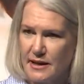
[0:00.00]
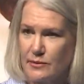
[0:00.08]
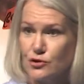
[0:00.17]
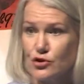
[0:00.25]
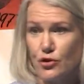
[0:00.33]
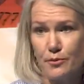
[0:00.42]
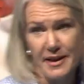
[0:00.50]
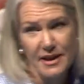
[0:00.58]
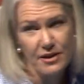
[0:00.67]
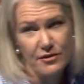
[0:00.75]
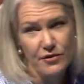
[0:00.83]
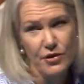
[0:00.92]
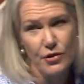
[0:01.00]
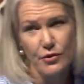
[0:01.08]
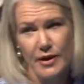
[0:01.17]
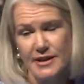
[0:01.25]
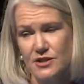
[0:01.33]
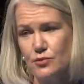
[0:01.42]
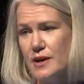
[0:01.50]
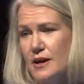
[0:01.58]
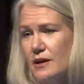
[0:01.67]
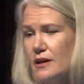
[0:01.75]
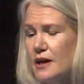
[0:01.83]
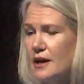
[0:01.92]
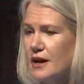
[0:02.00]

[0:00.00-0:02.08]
and I'm sure many of you as well,